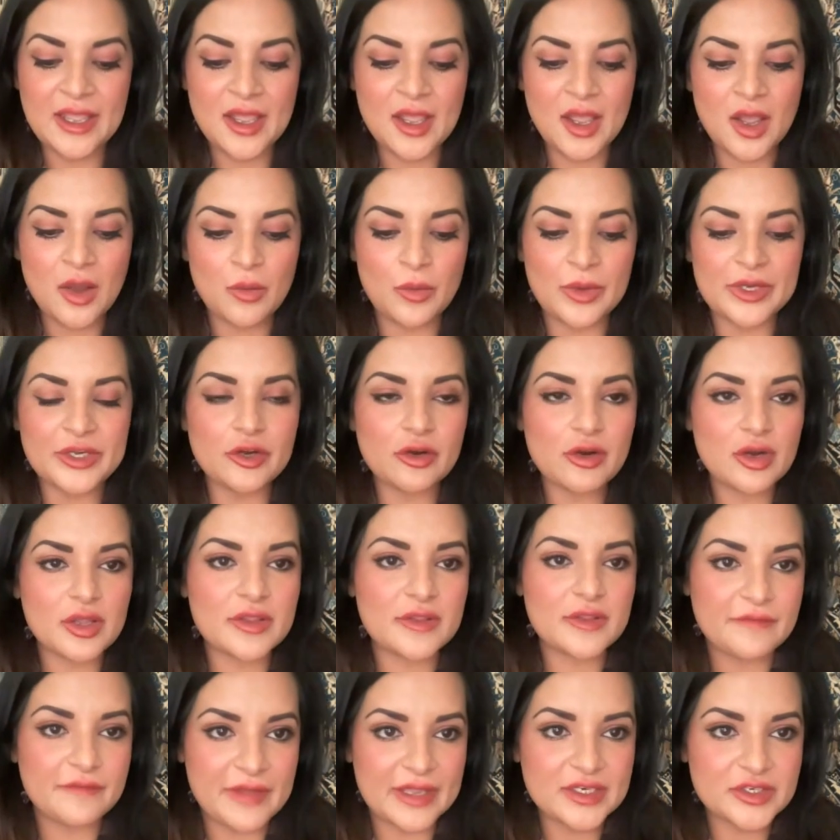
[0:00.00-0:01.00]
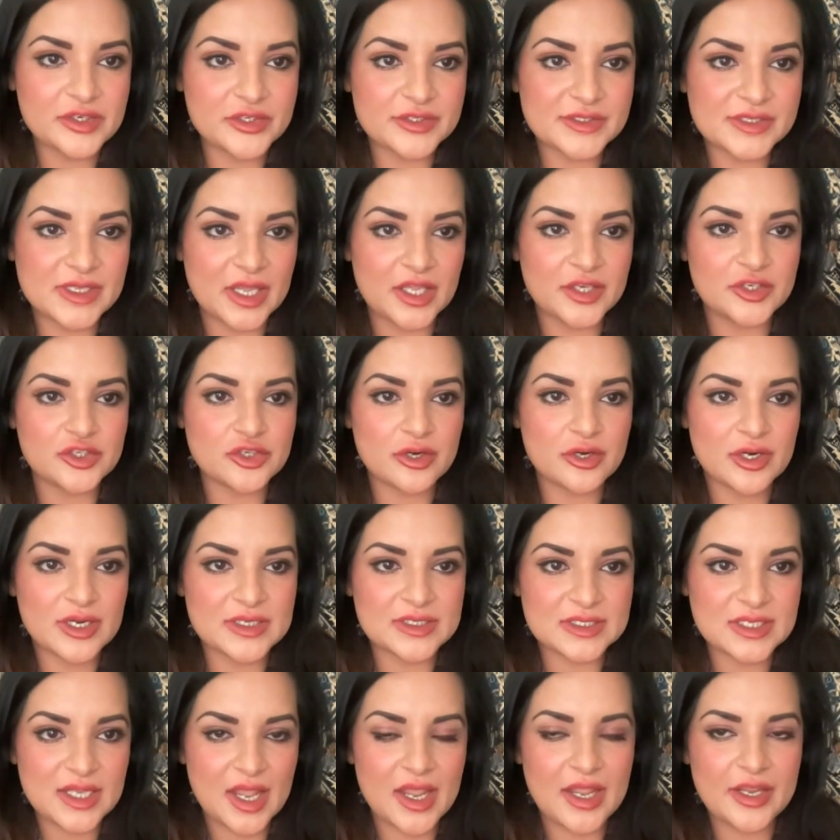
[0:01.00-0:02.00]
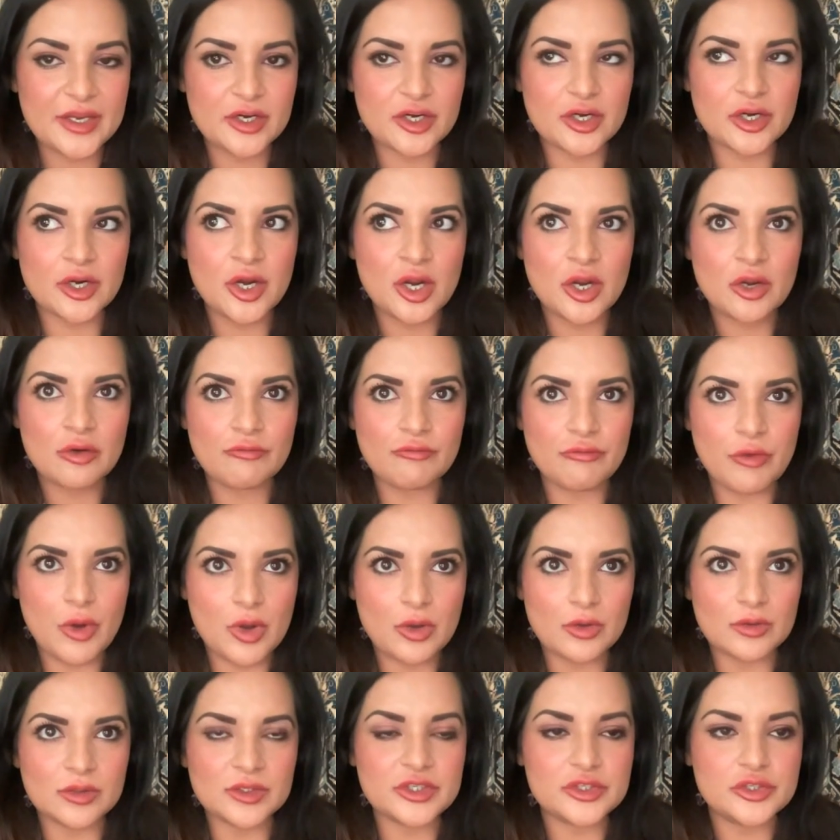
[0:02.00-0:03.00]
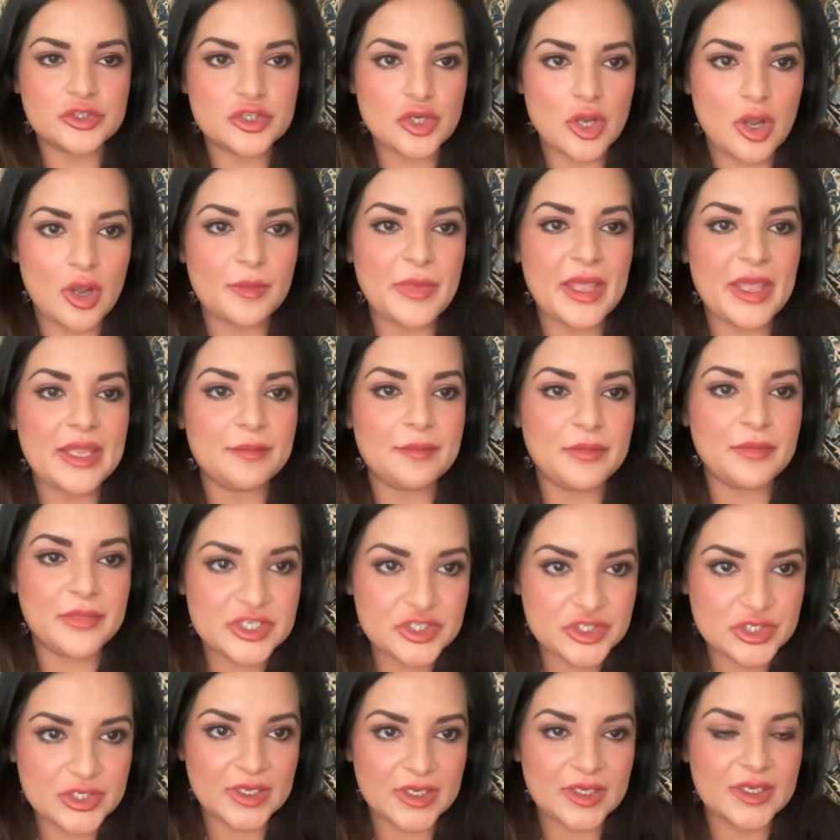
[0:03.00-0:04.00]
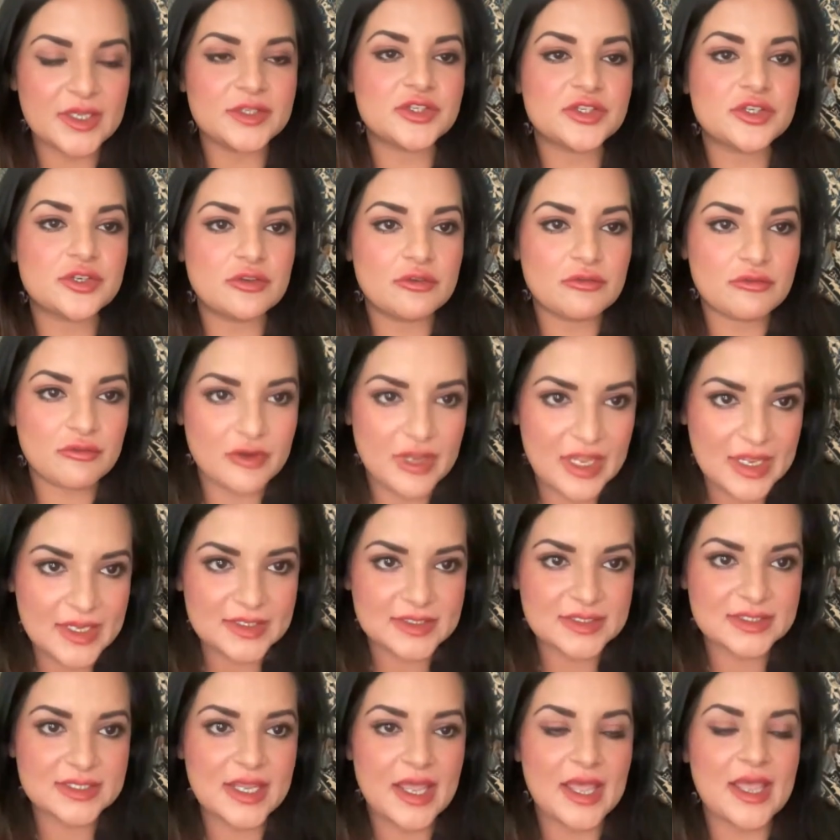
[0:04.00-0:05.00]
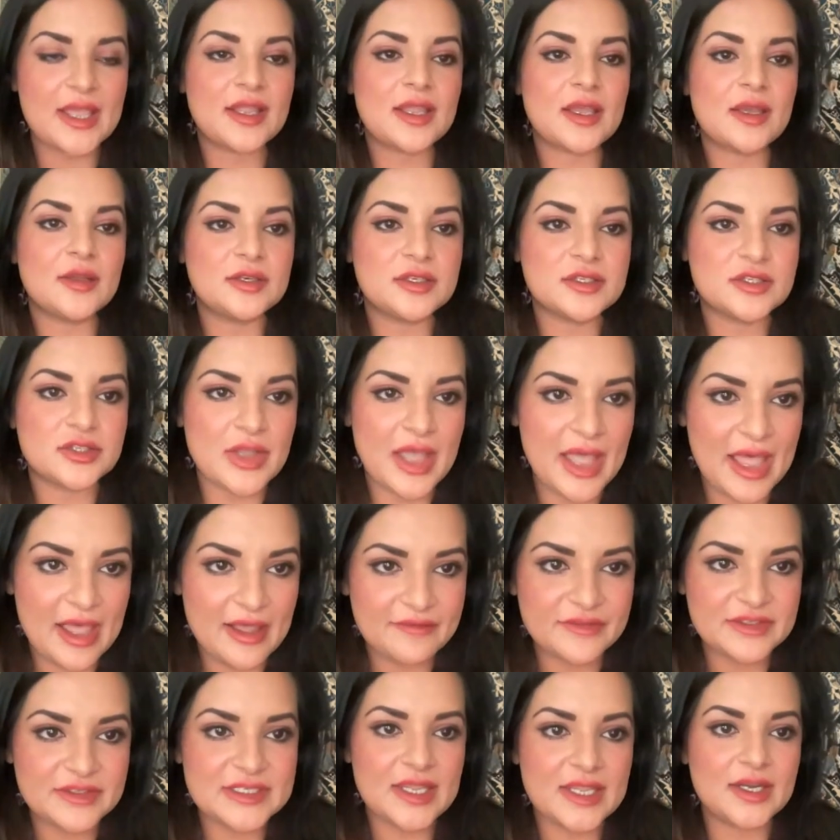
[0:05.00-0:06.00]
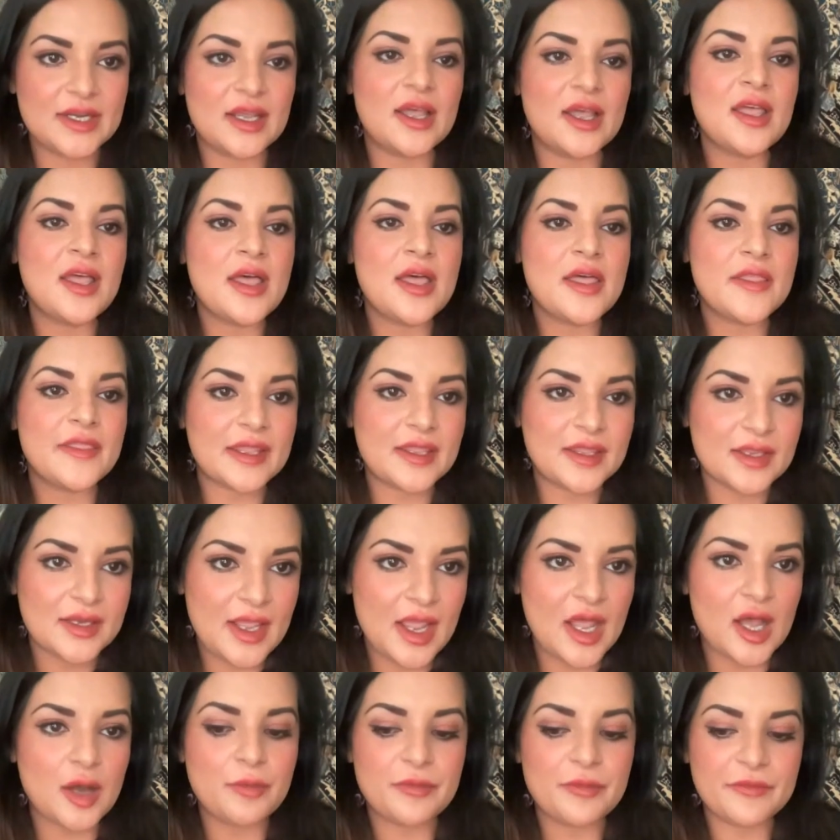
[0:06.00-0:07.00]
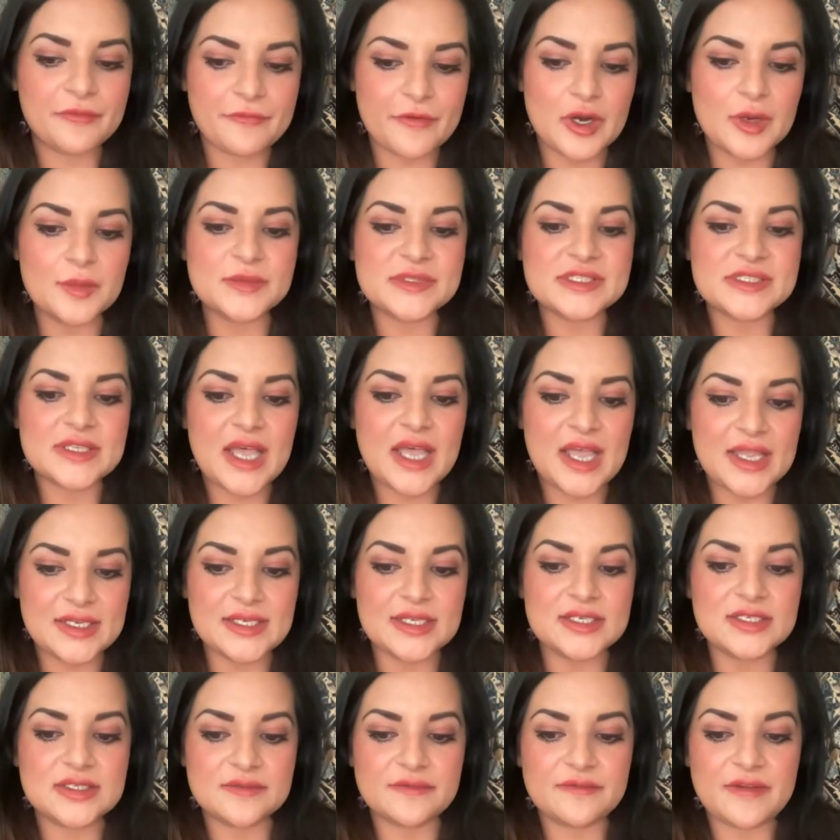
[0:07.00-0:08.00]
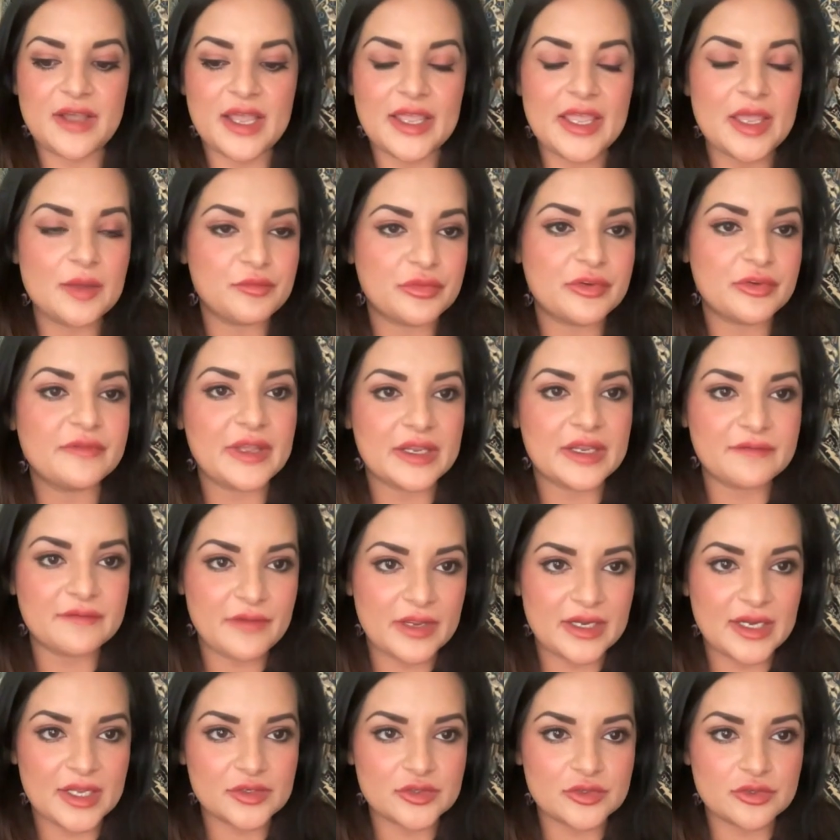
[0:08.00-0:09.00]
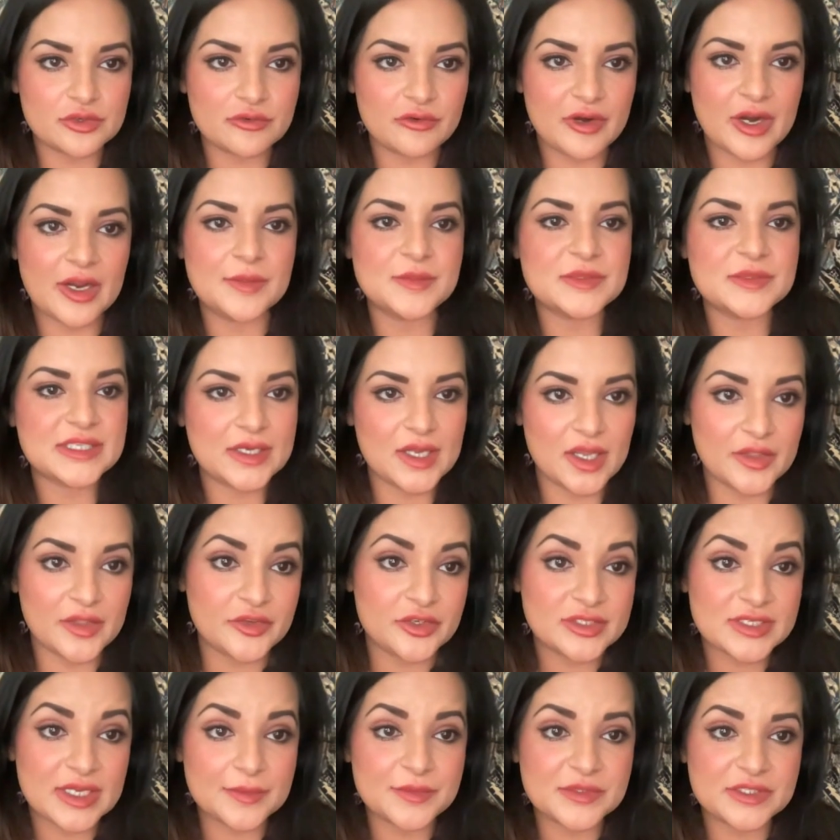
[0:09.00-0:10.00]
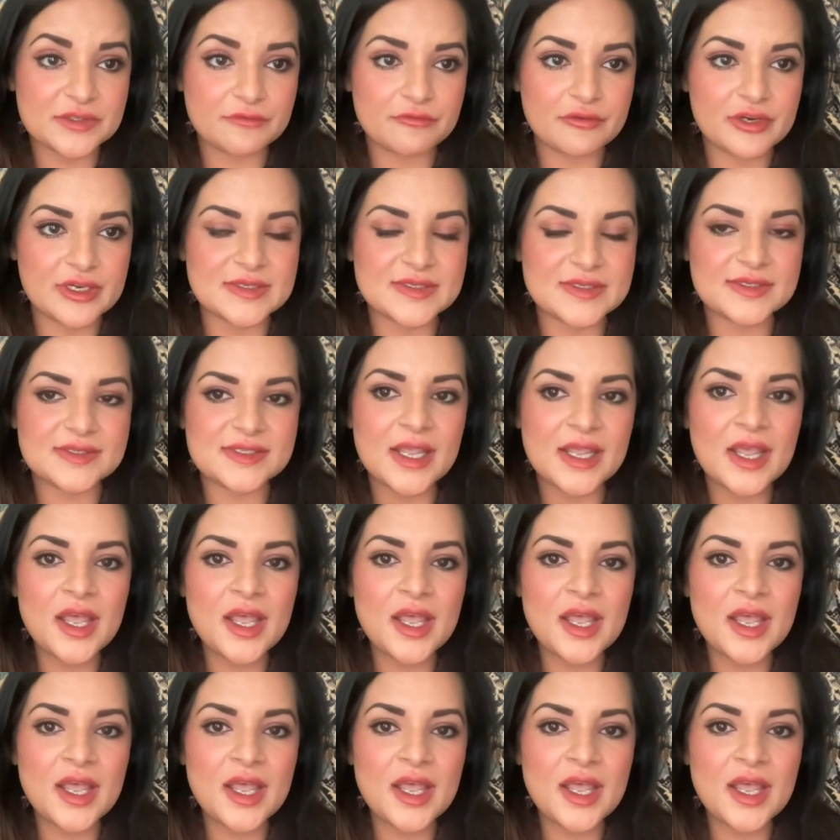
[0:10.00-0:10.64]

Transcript: When you're on the vendor side, your entire role, job, and mission is to create tech, to have data that can help firms identify and prevent financial crimes and other types of risks.